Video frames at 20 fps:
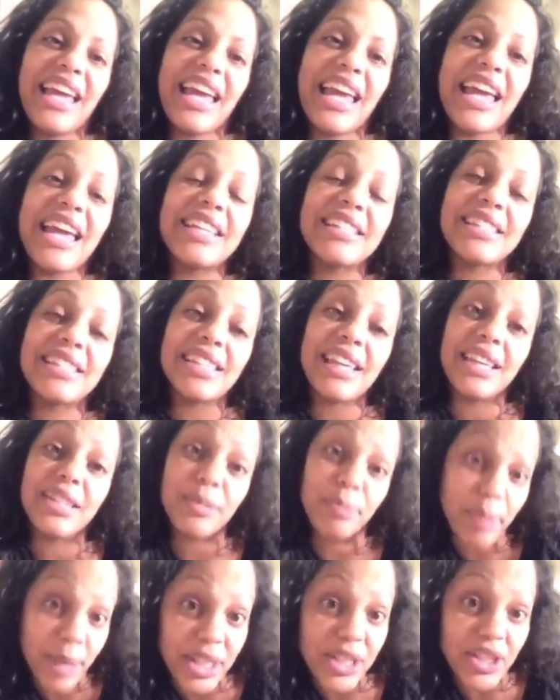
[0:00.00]
as,
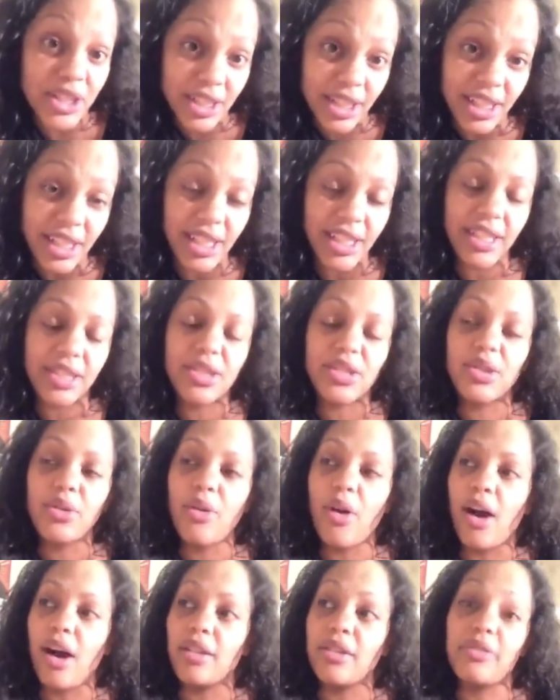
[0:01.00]
especially to
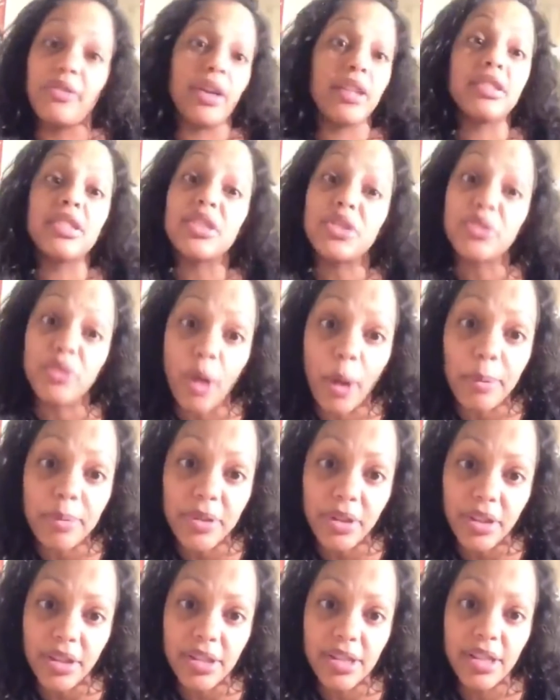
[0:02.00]
all of our
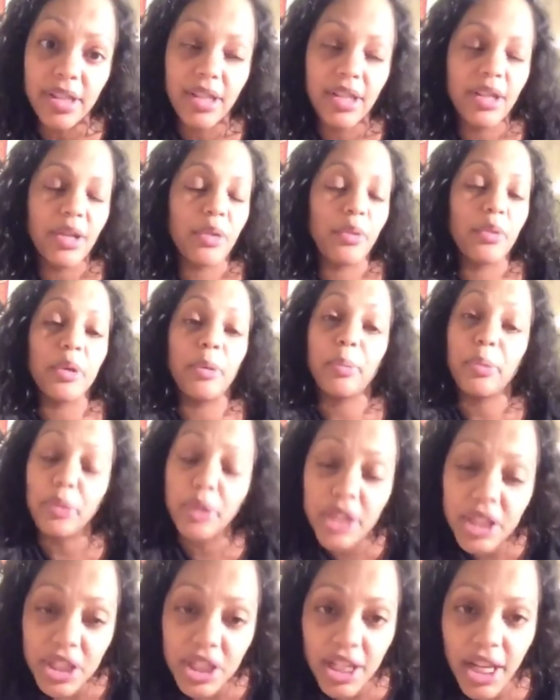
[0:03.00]
disruptors. We
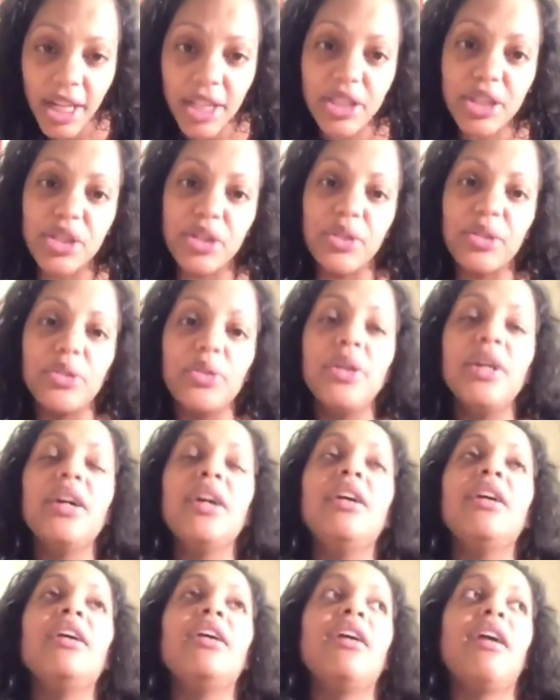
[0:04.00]
appreciate you.
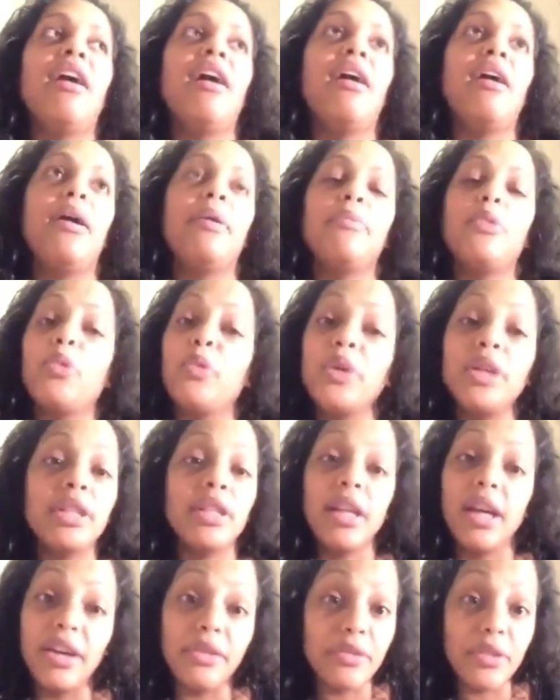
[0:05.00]
Um, we
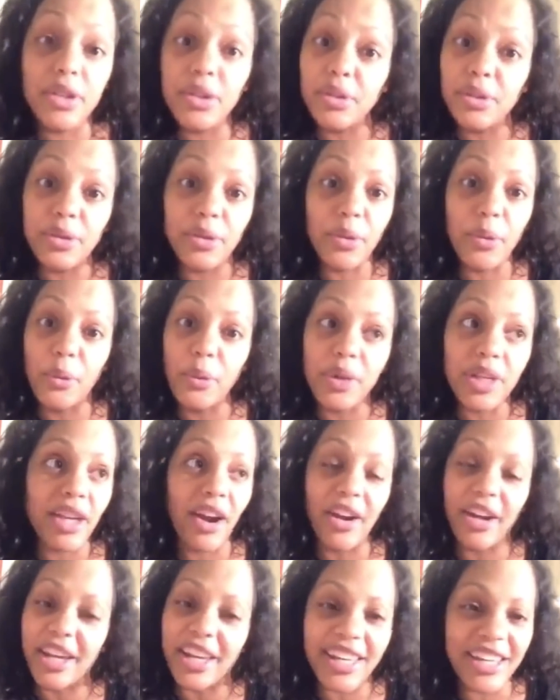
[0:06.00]
love you. We
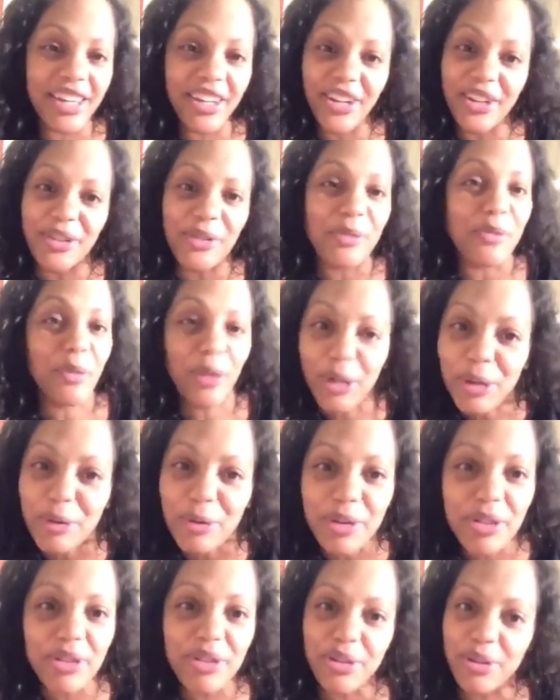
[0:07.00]
are here to work
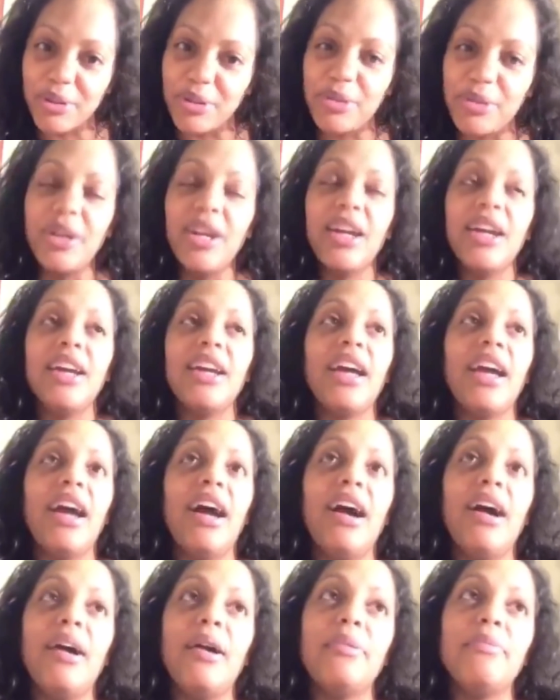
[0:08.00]
with you.
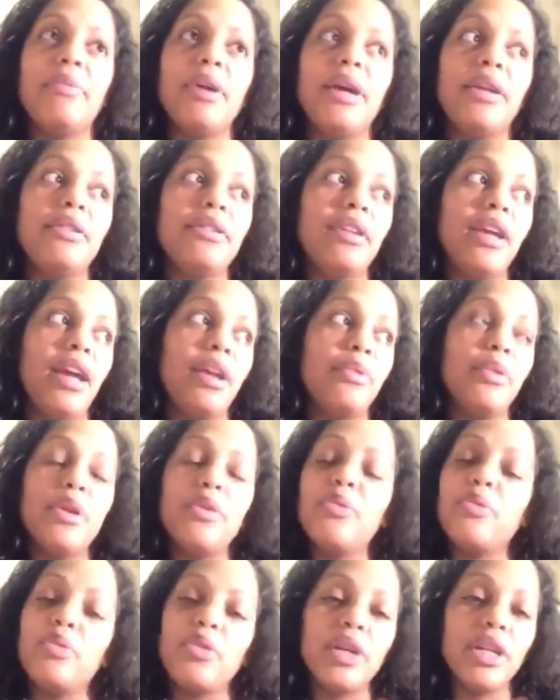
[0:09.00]
Um, and, and we
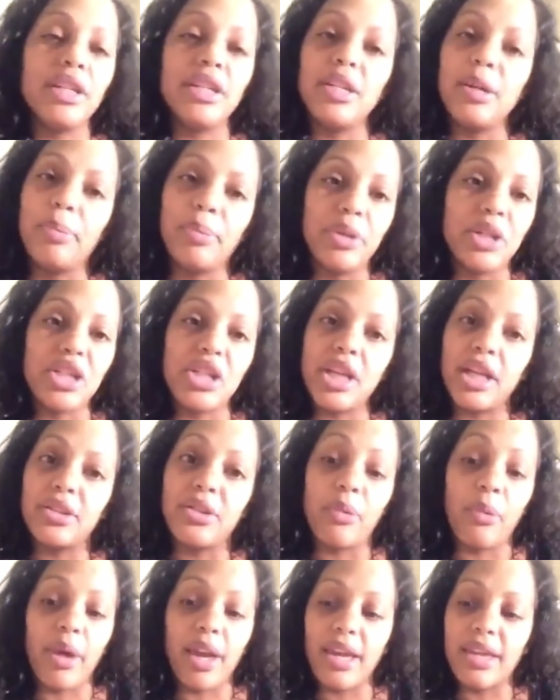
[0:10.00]
really appreciate the
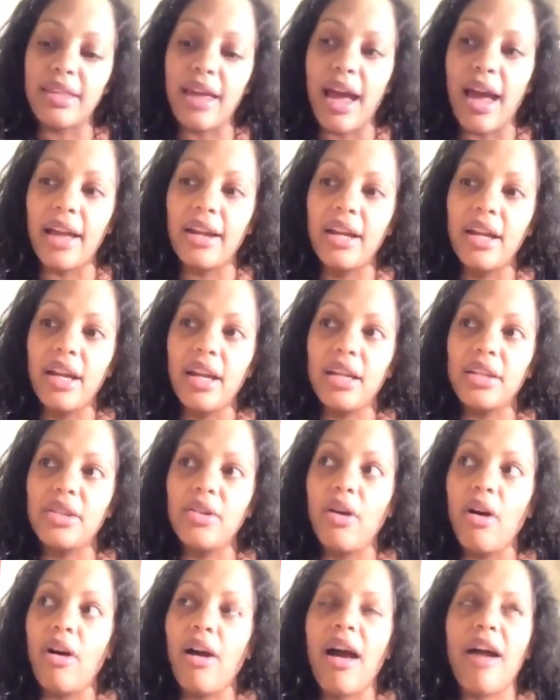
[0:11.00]
way that you
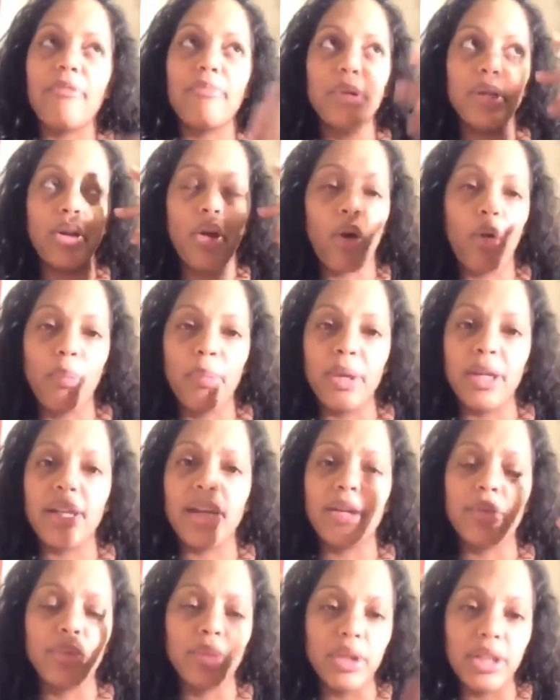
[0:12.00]
all have been open
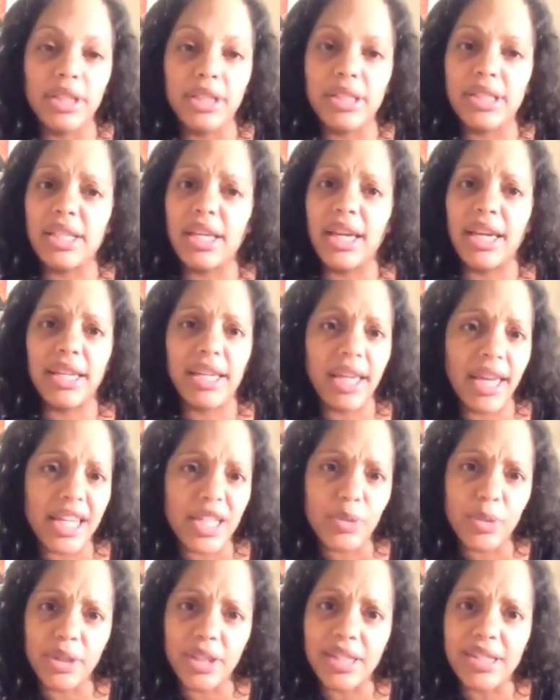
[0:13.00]
and willing to engage
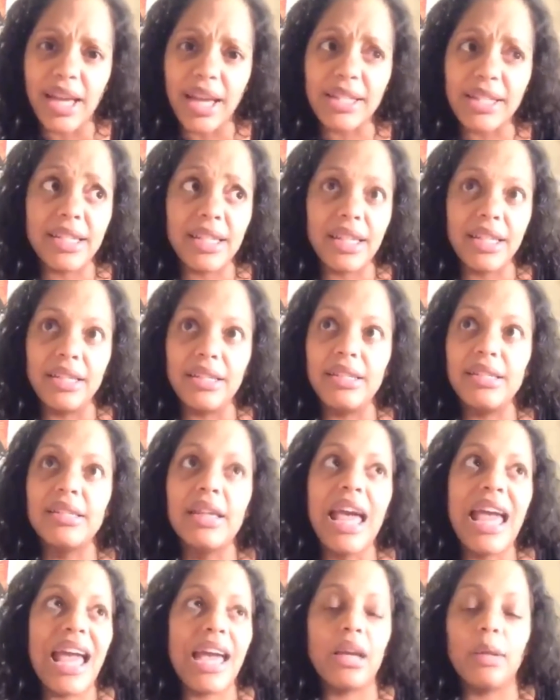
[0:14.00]
with these ideas
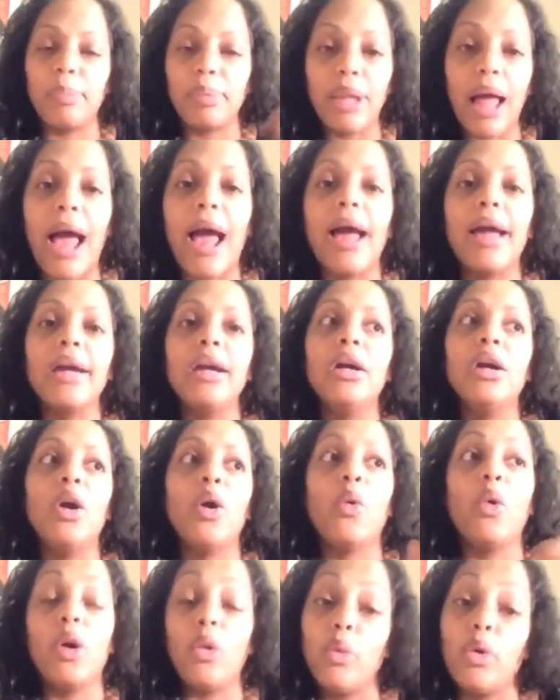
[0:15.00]
and apply
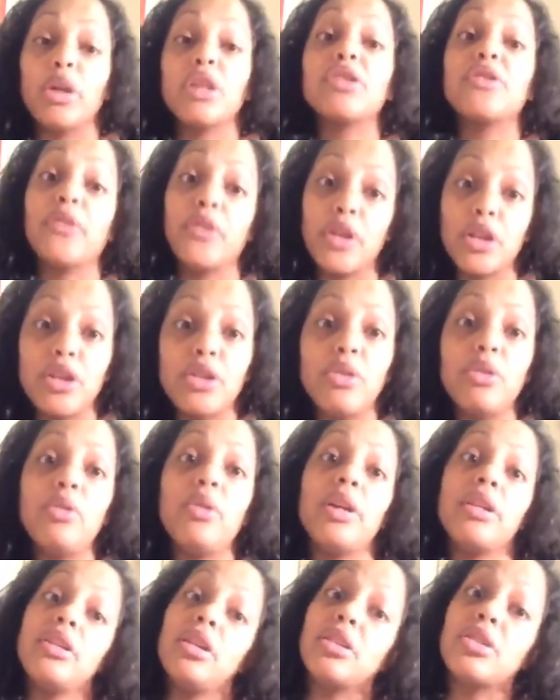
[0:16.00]
what works for you
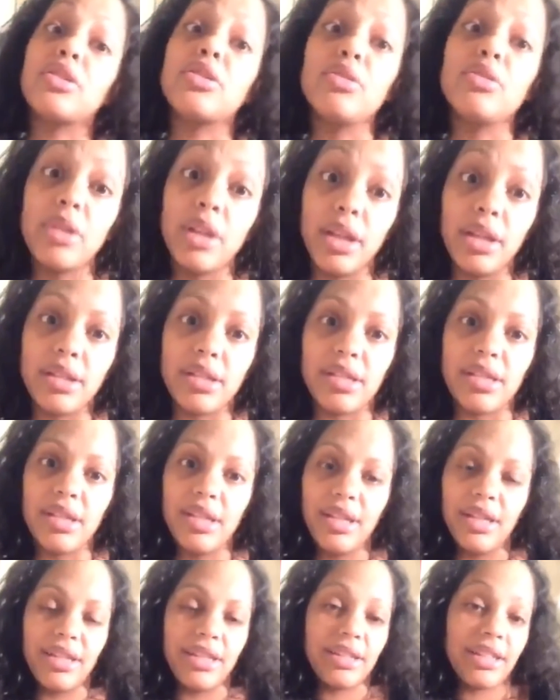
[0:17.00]
and your students.
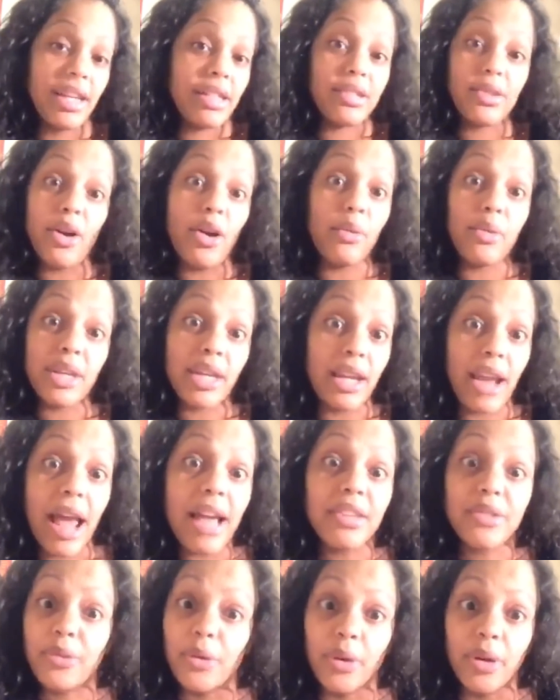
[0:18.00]
That's all we can
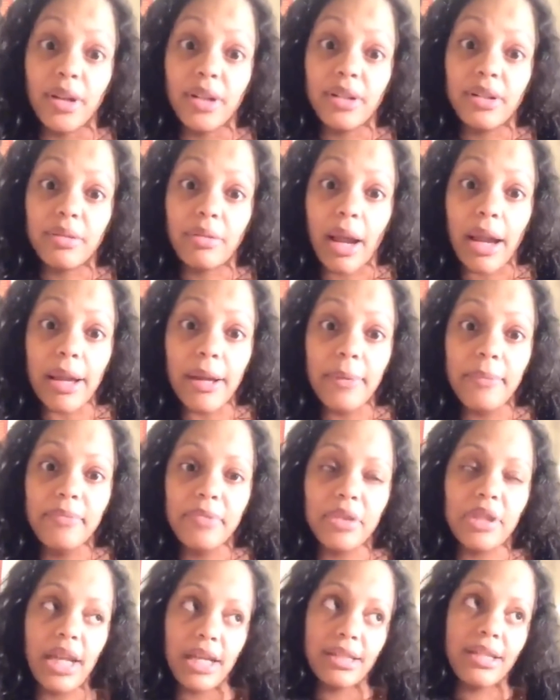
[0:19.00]
ask for, right?
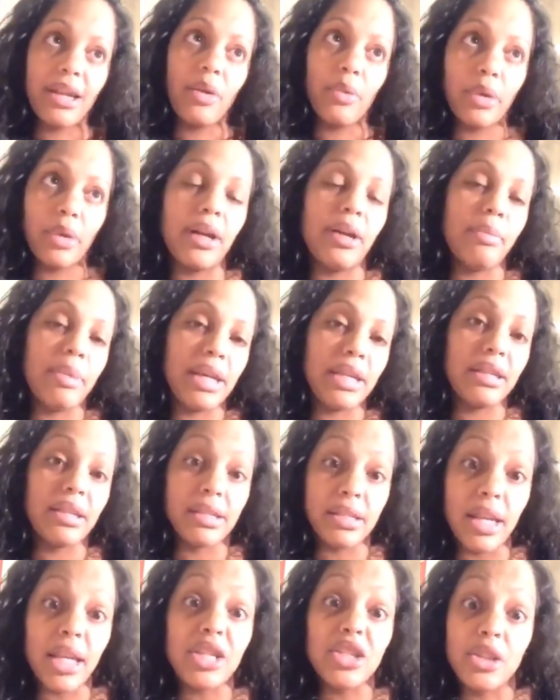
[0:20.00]
That's how we're going to make this
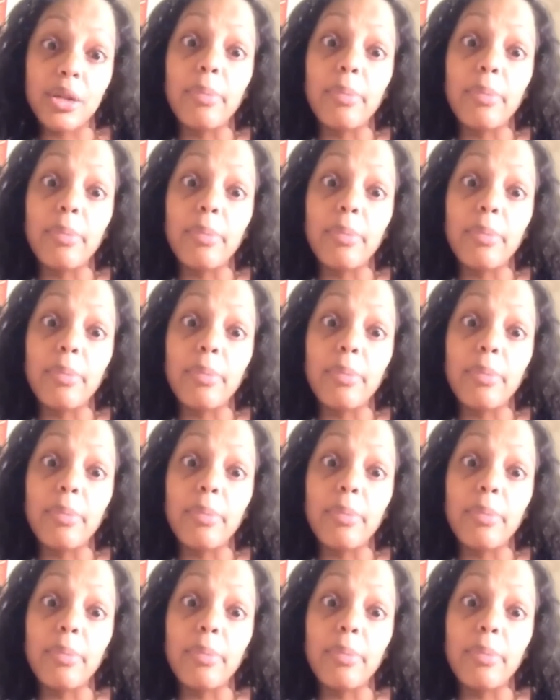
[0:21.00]
nation